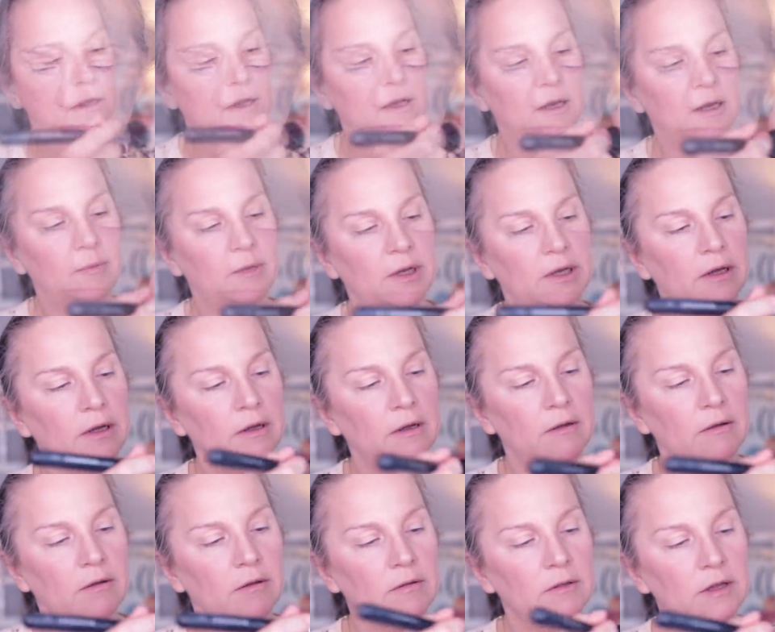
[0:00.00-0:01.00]
I'm
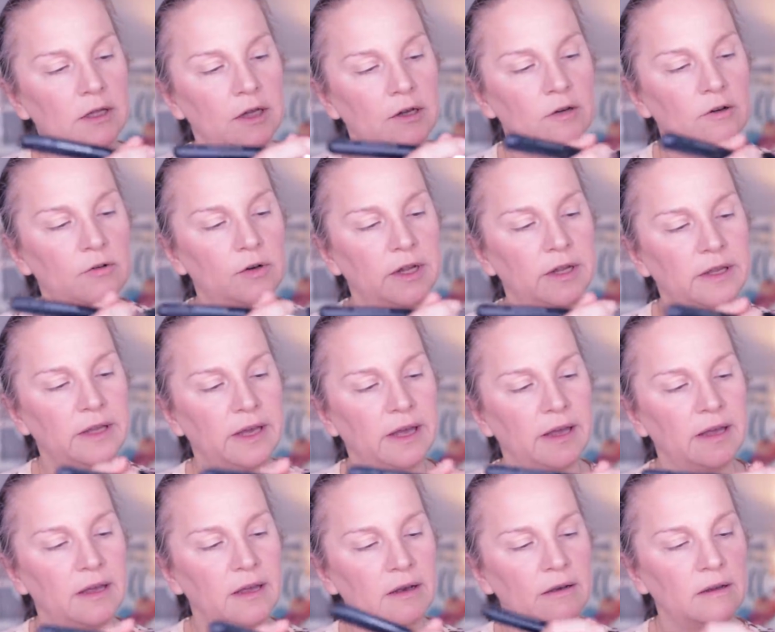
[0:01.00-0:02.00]
gonna load
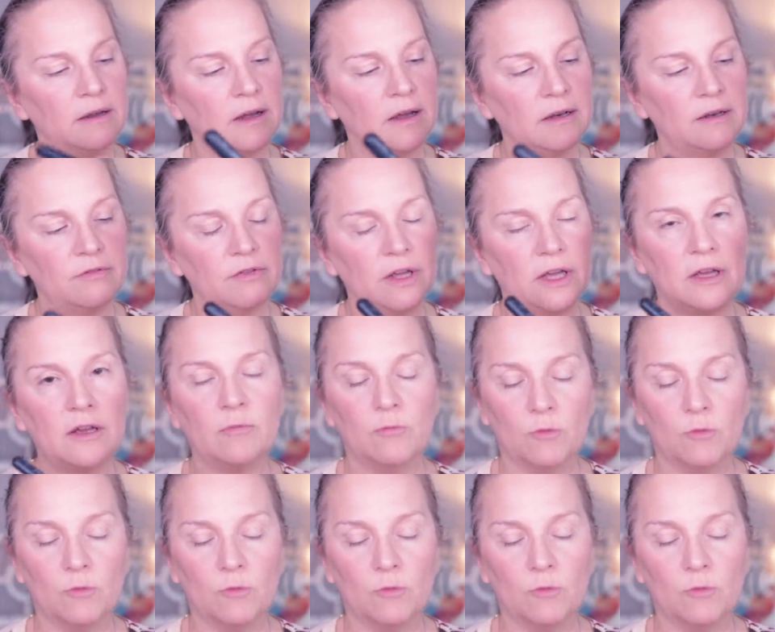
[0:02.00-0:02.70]
again kind of a